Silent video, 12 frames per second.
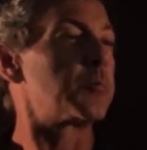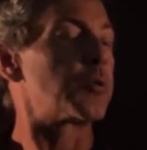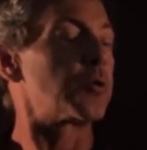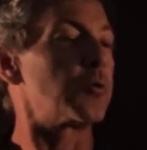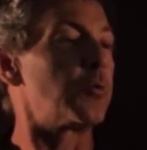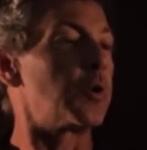
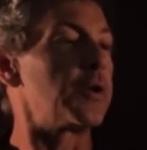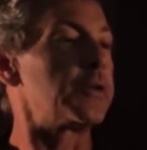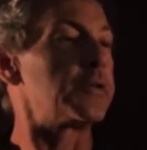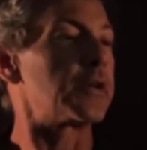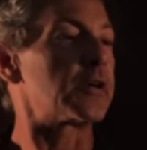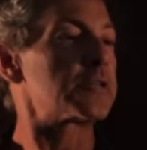per
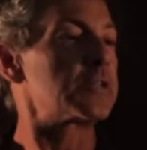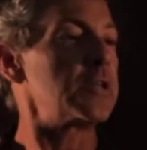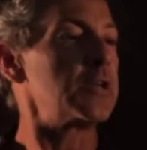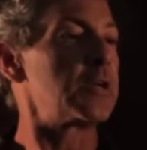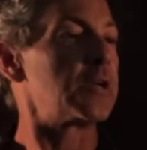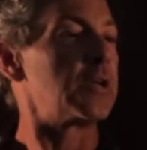1
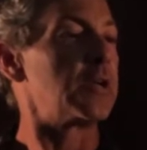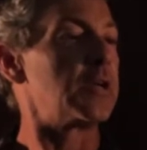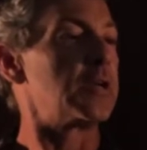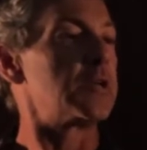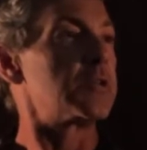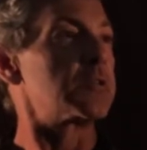darcy.
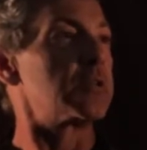So